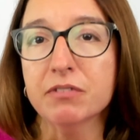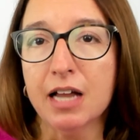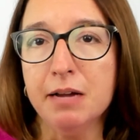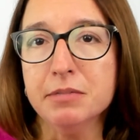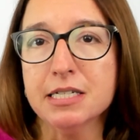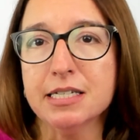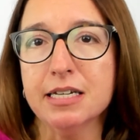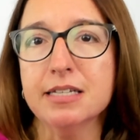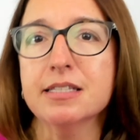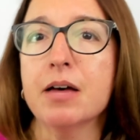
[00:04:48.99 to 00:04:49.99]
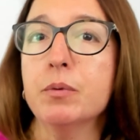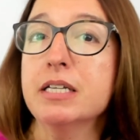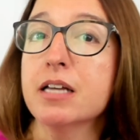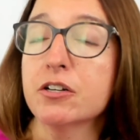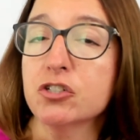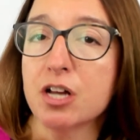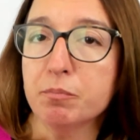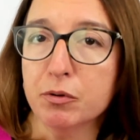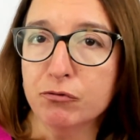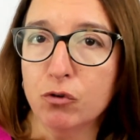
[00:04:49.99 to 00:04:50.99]
Lyme disease that we touched on
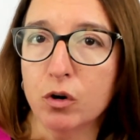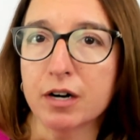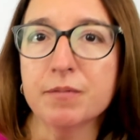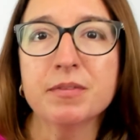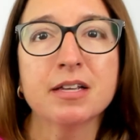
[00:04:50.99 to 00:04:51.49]
before,